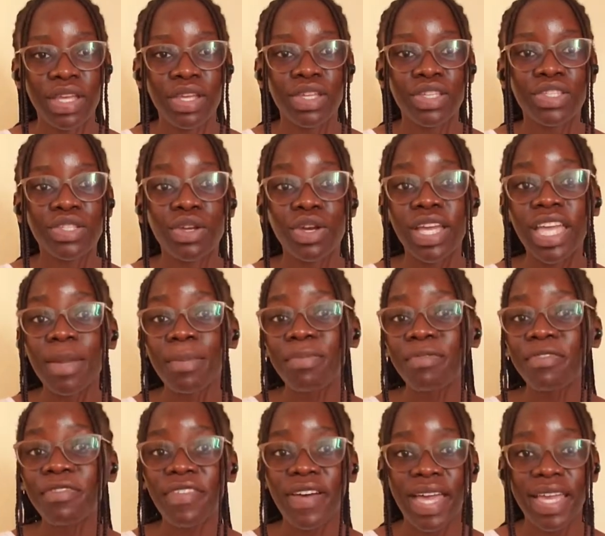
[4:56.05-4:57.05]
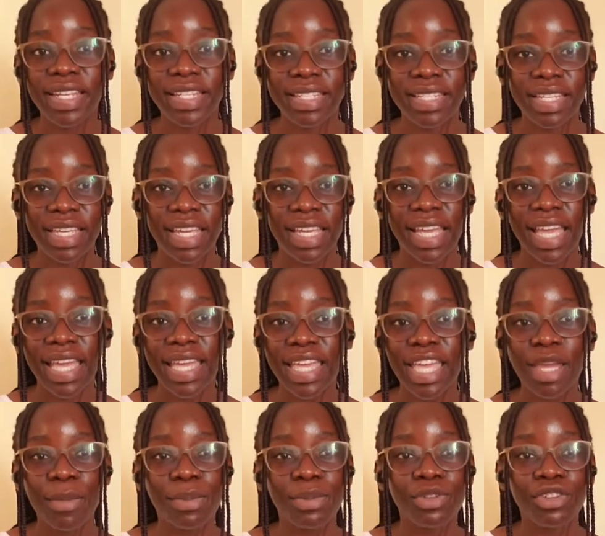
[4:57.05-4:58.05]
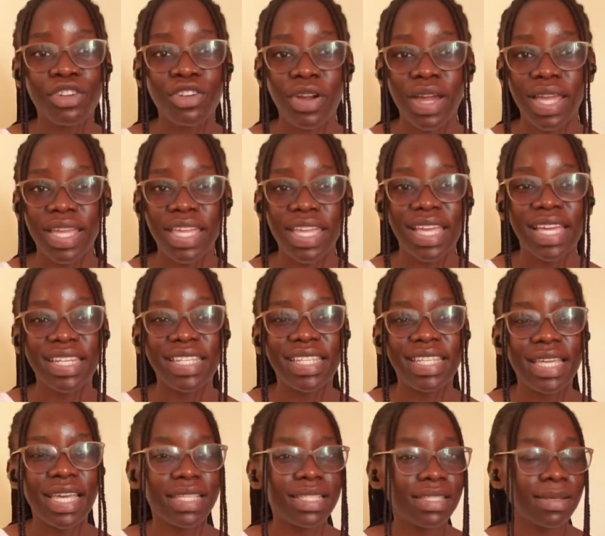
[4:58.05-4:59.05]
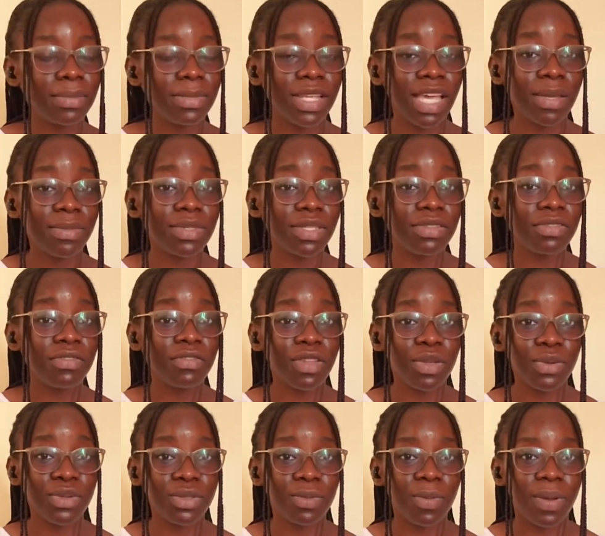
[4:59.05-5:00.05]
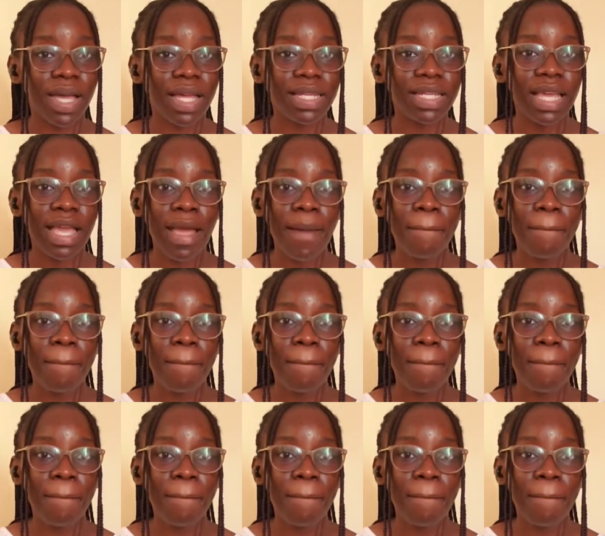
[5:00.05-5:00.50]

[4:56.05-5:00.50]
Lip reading: So keep fighting, keep trying, and yes, sometimes it feels bad,